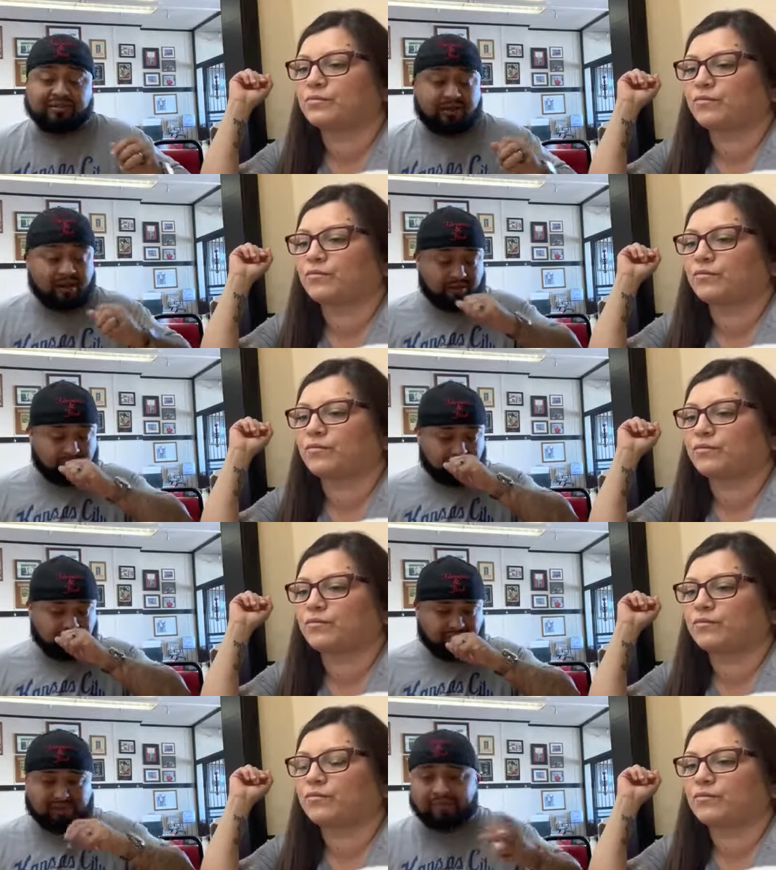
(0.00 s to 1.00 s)

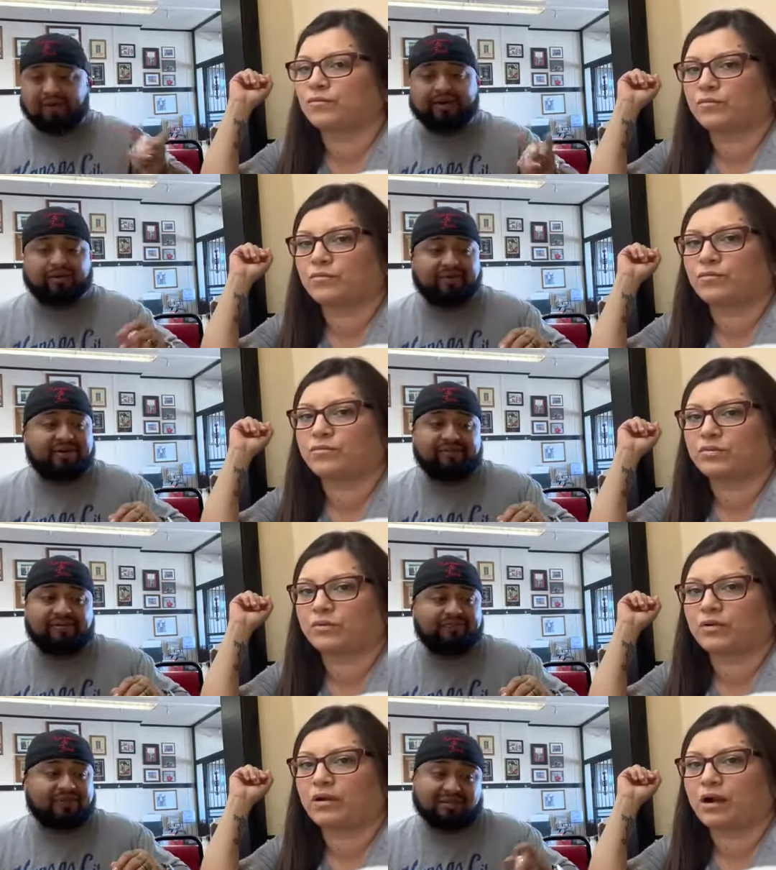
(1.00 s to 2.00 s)
Speaker 1: a microwave.
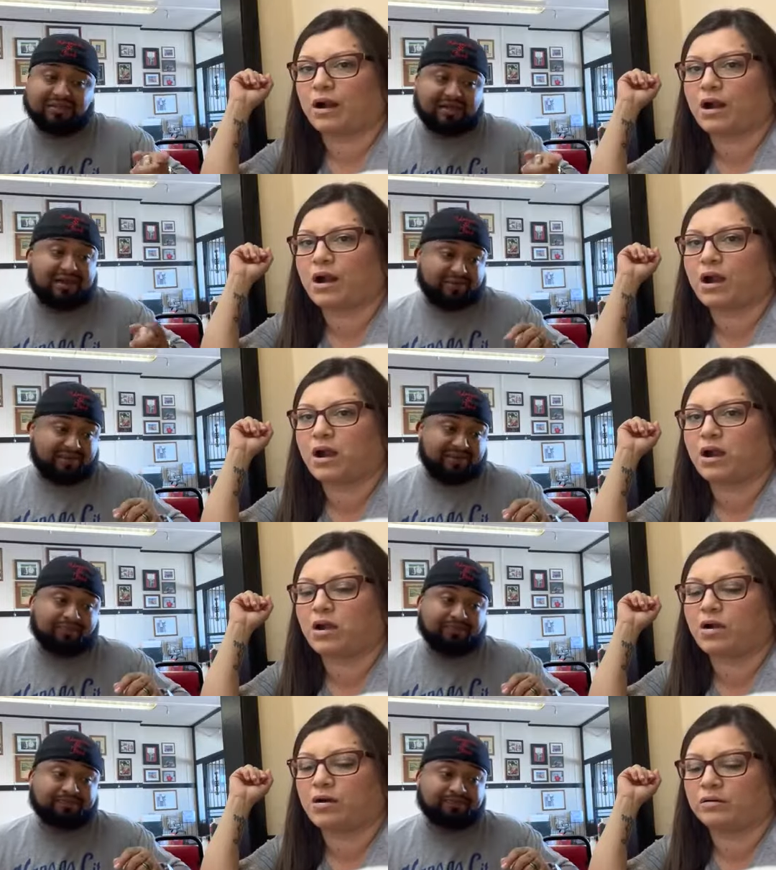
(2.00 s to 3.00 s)
So there's a lot of meat.
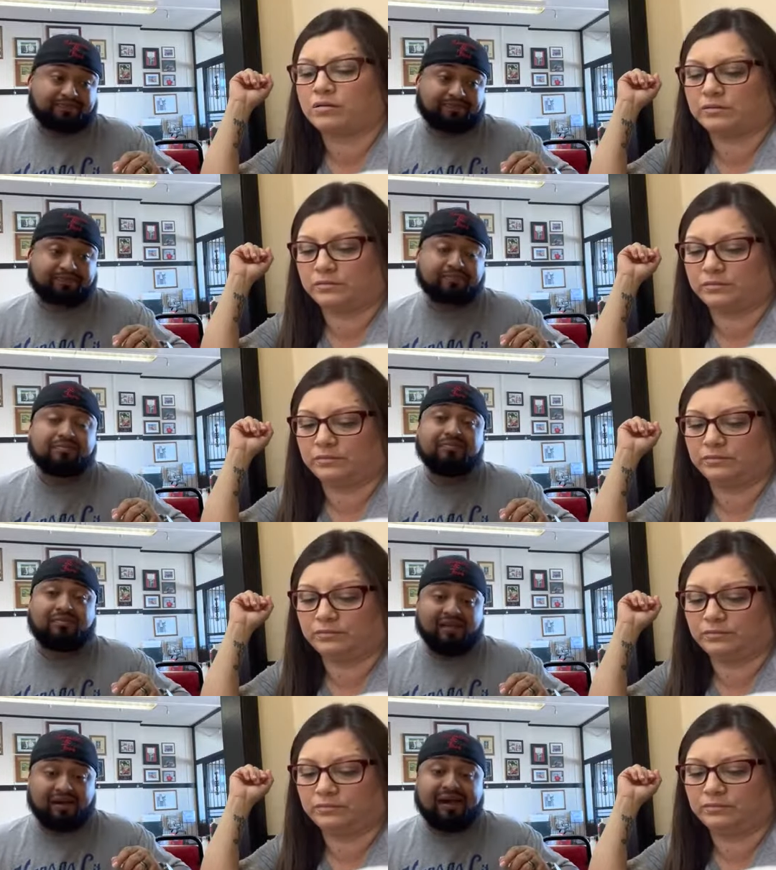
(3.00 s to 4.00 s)

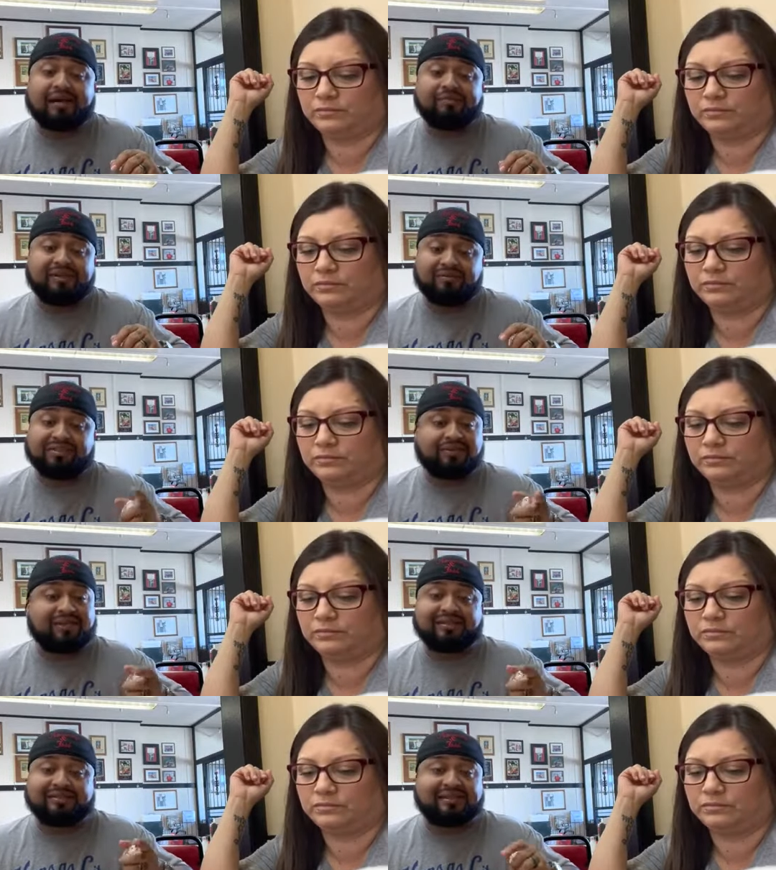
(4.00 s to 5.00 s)
That's a lot of meat. We still
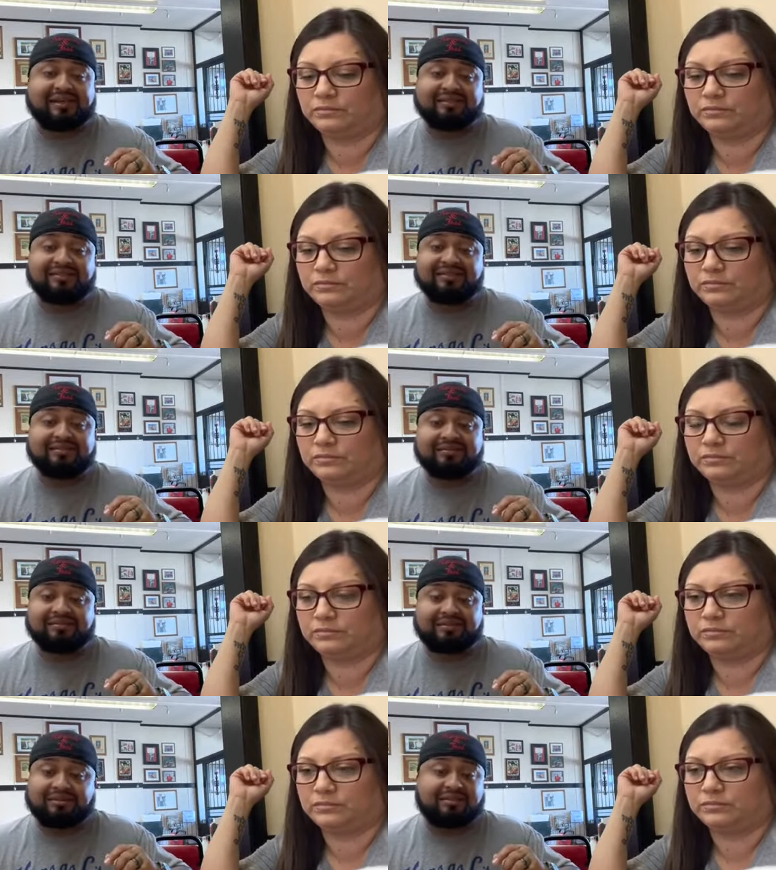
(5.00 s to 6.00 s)
got the sides
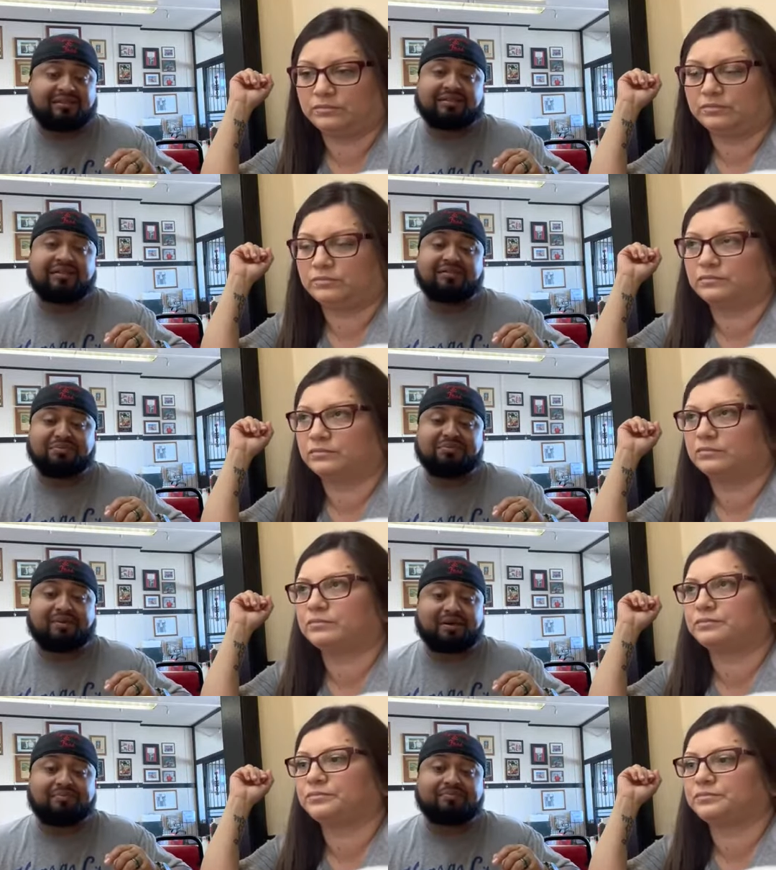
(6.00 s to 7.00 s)
it's awesome. It was
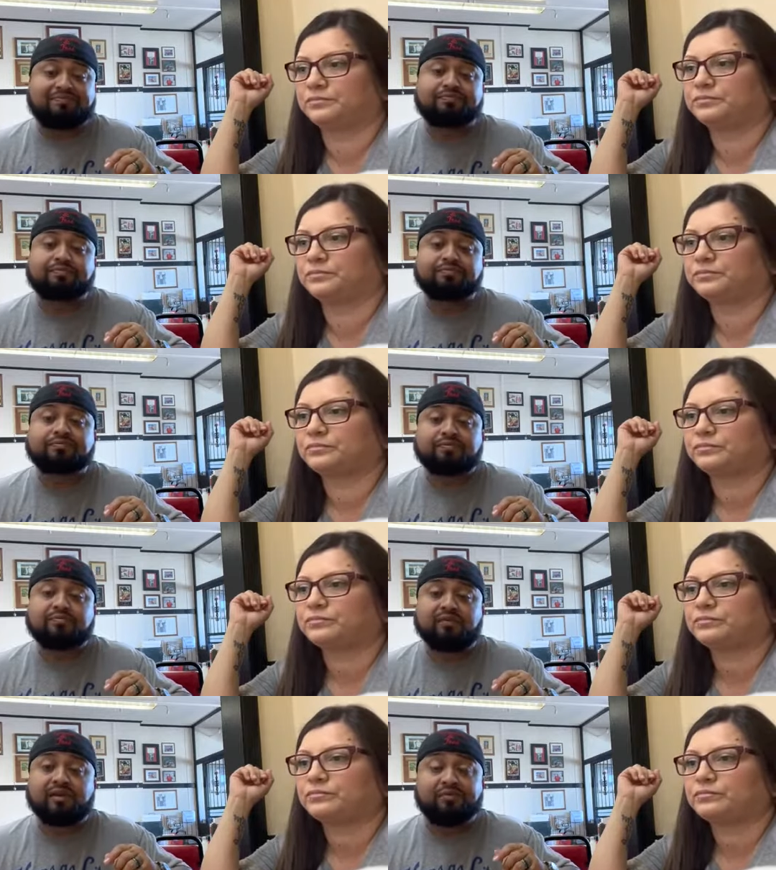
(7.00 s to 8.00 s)
wild.
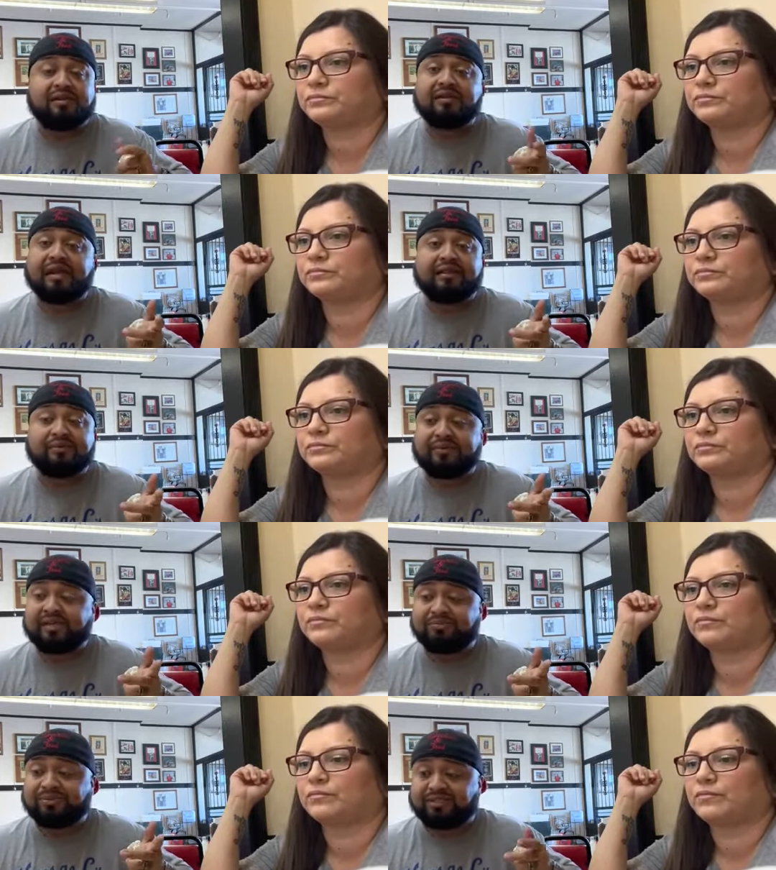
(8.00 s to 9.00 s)
I'm really glad that we
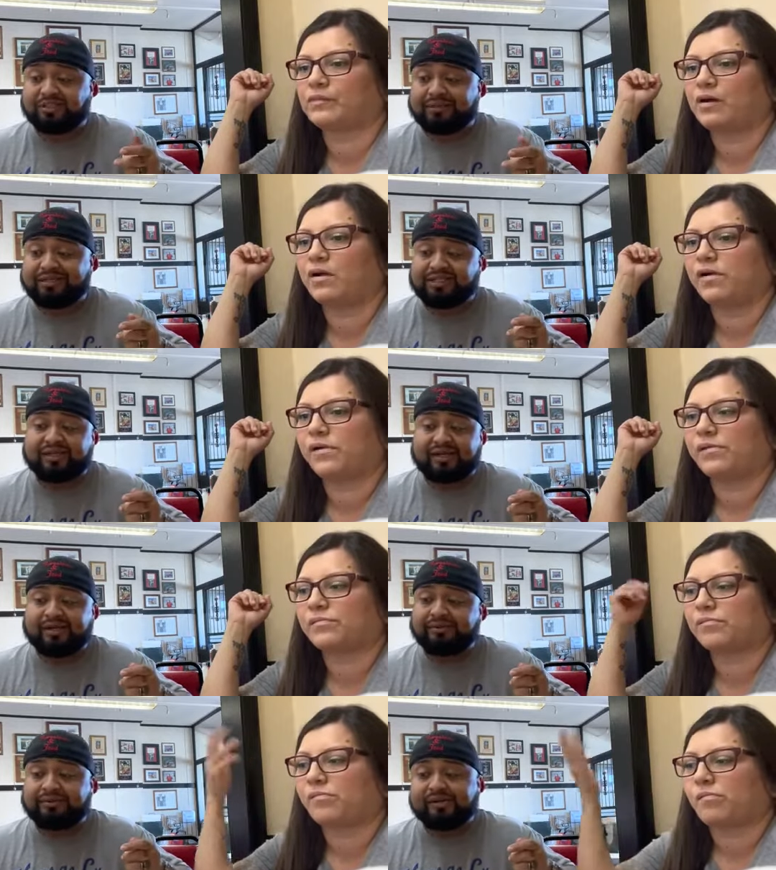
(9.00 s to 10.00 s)
came to this spot to check it
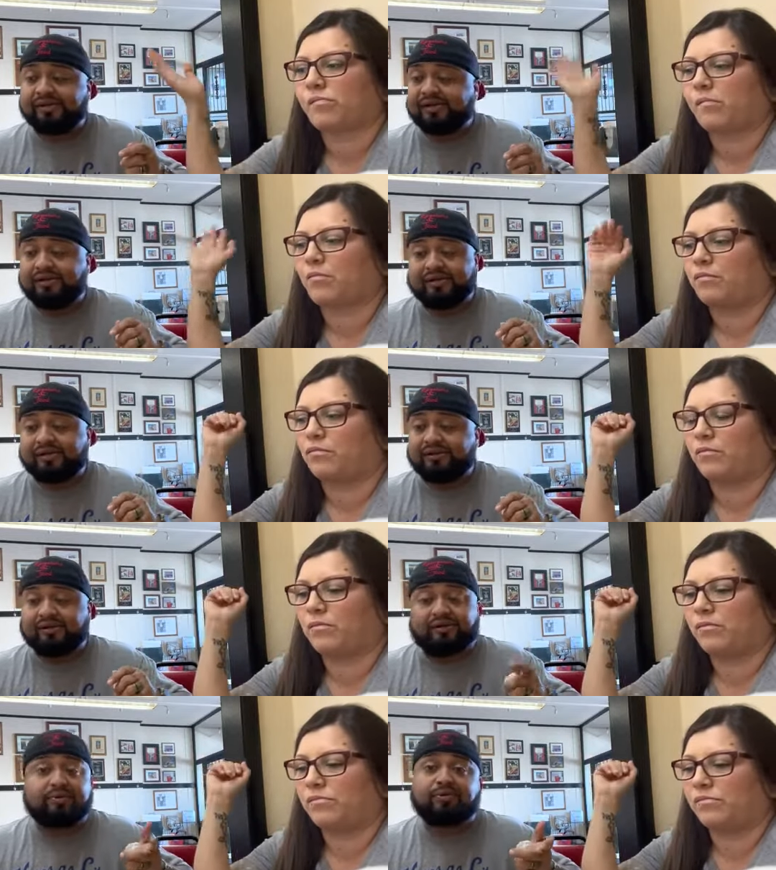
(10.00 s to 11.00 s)
out.
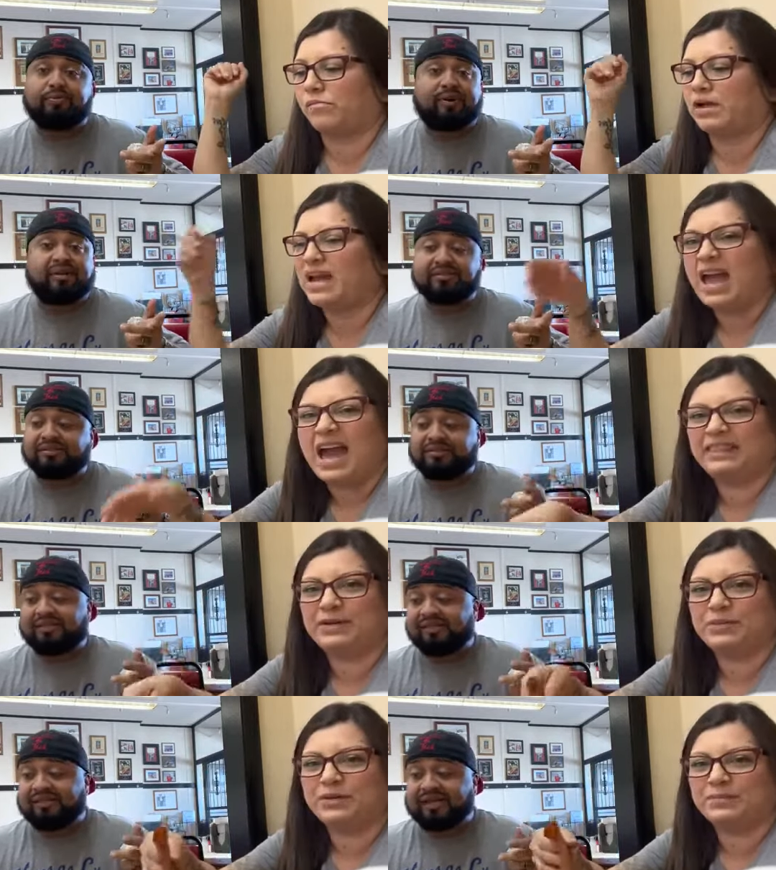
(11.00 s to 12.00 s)
Arthur Bryant. And they
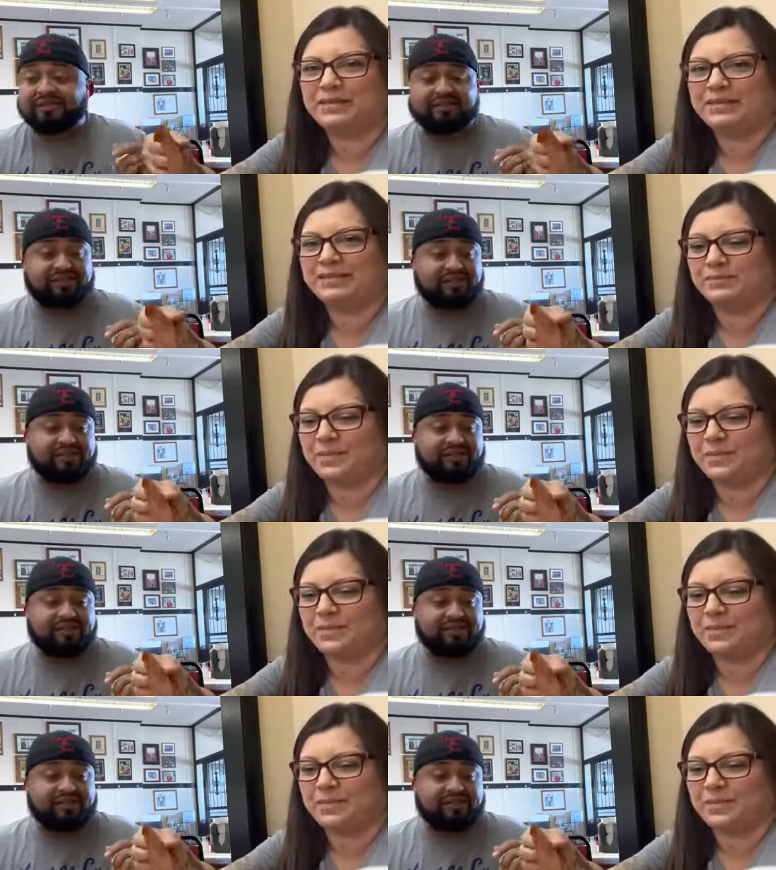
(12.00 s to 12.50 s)
put not City.